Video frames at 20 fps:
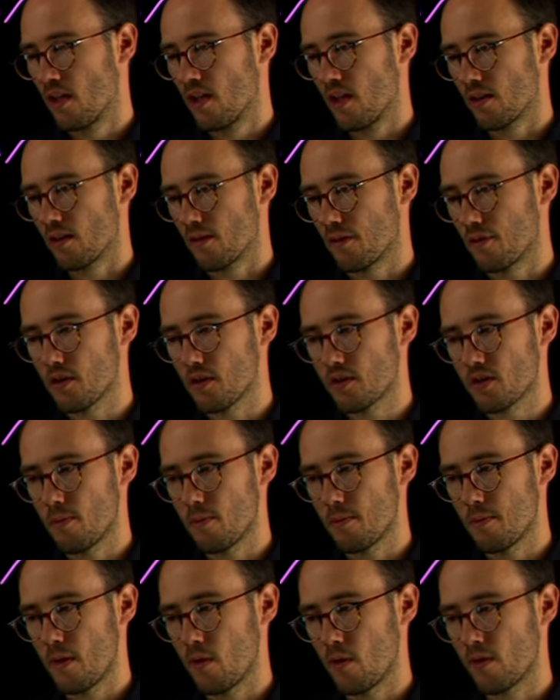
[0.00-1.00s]
The first
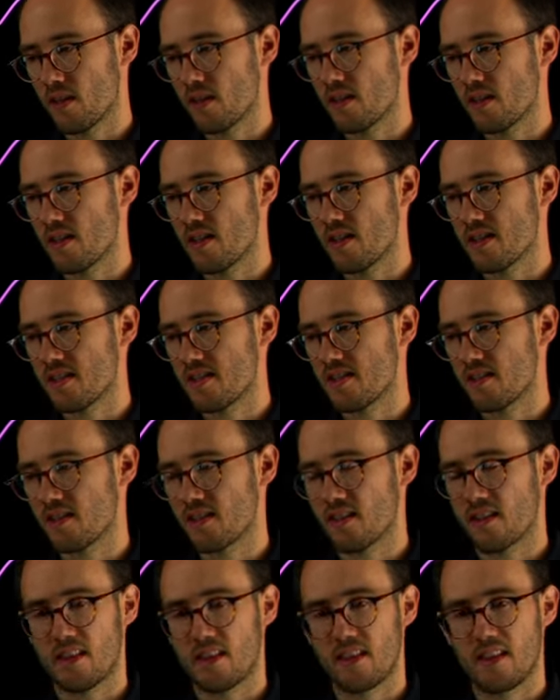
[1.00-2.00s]
component is
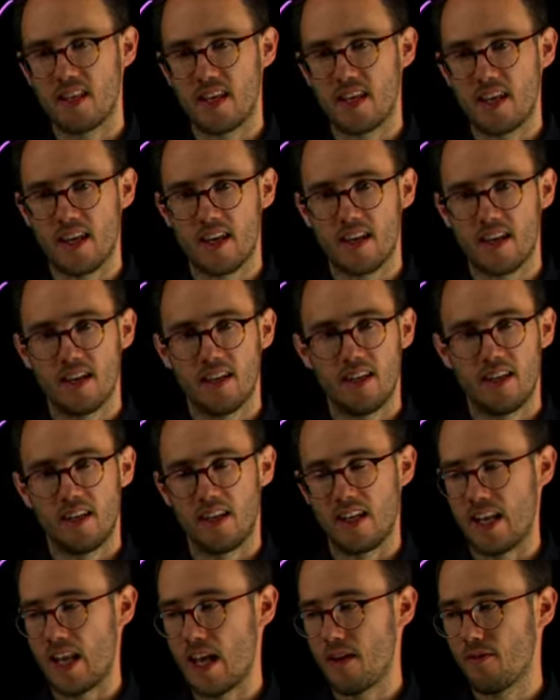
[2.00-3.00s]
the
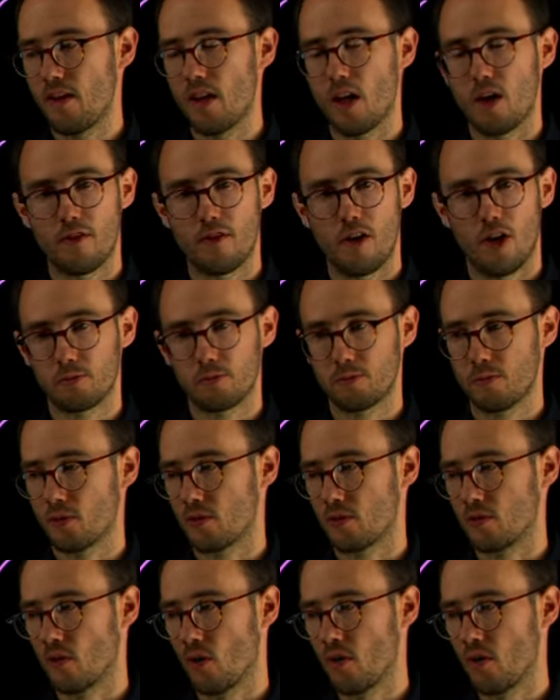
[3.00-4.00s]
level of output
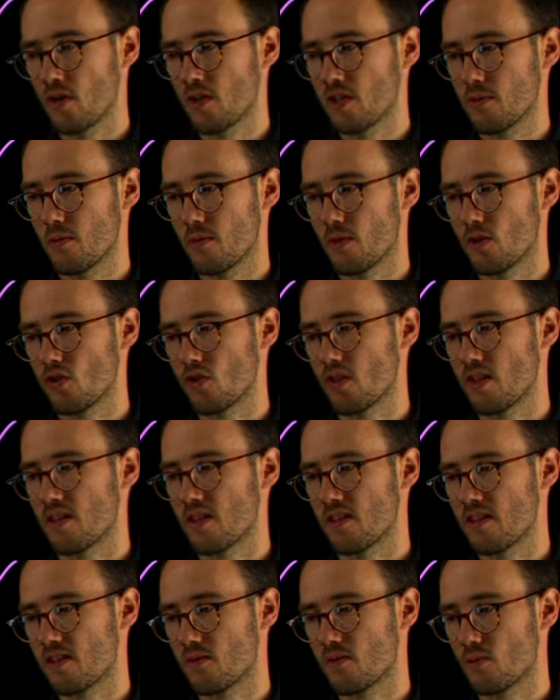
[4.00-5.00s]
noise, which
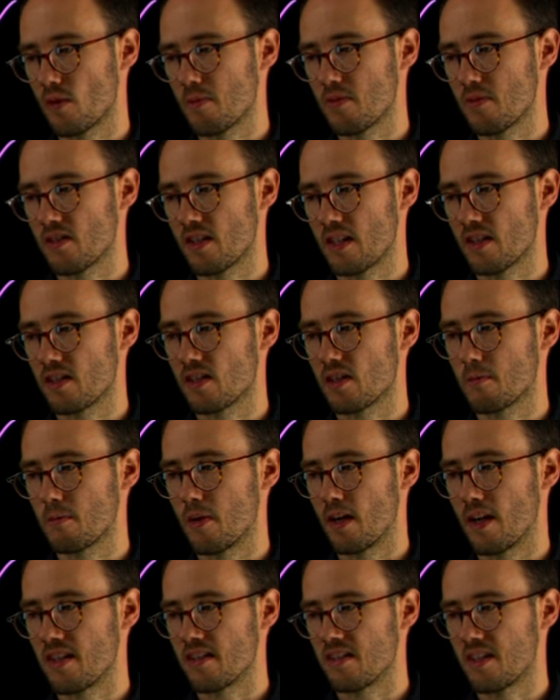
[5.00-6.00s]
is represented
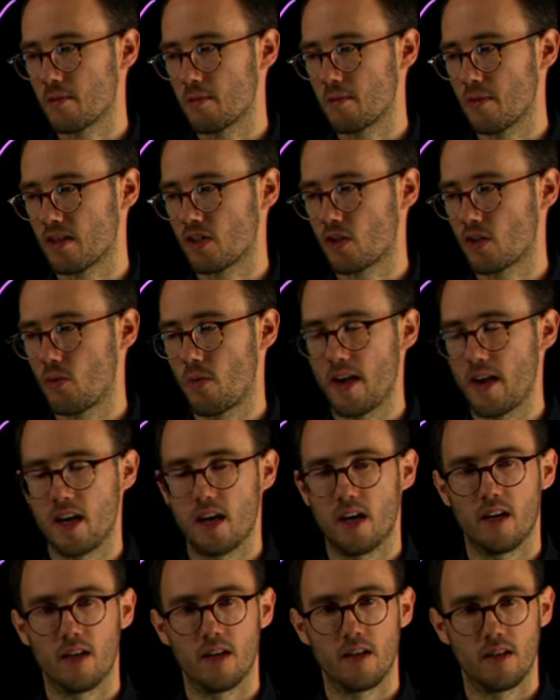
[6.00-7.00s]
by sigma
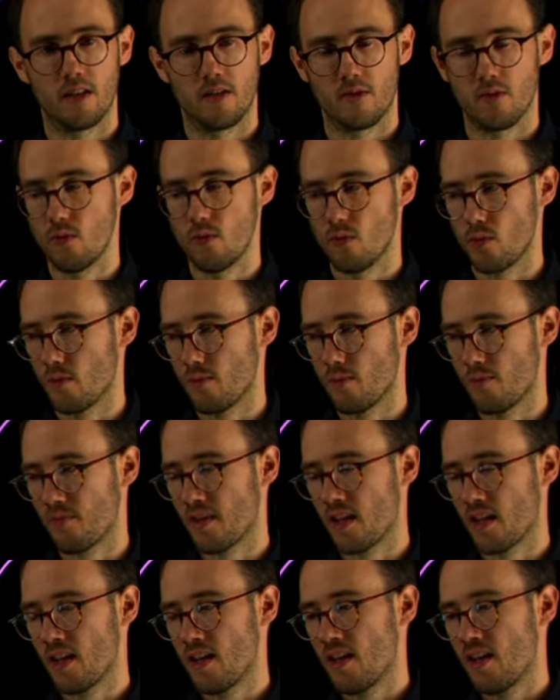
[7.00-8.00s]
square nu.
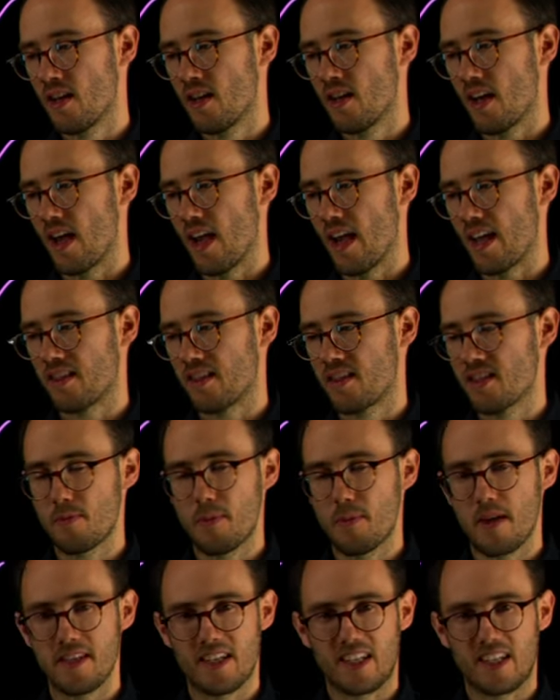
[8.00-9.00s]
And this
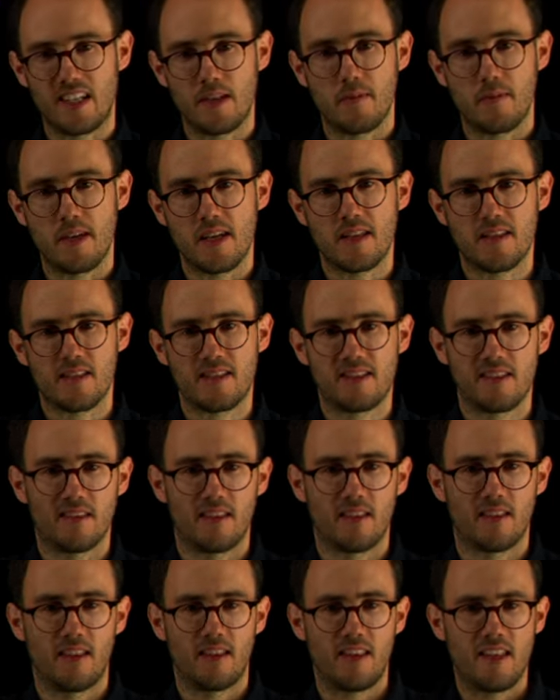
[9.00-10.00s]
basically means
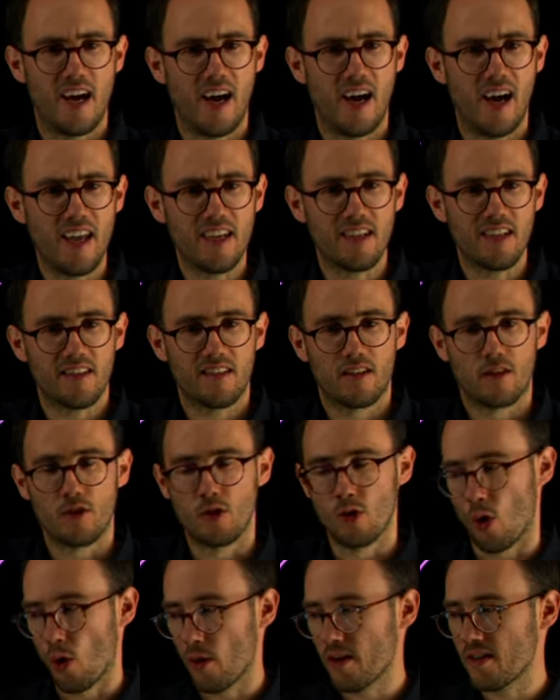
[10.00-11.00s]
the higher the
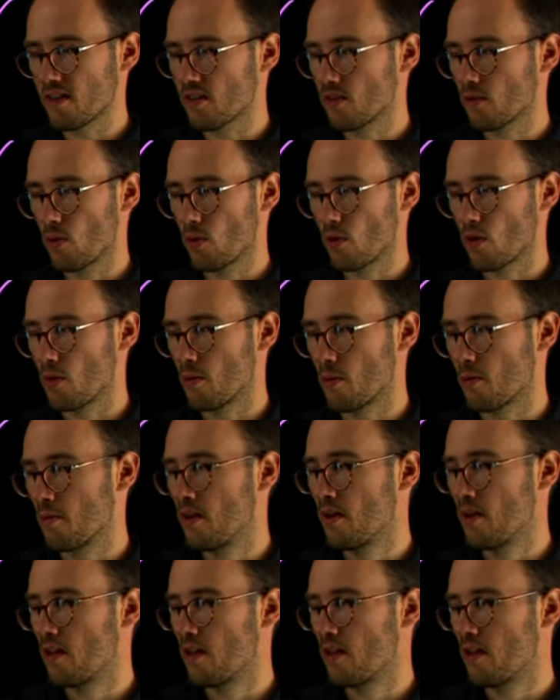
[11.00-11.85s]
noise term,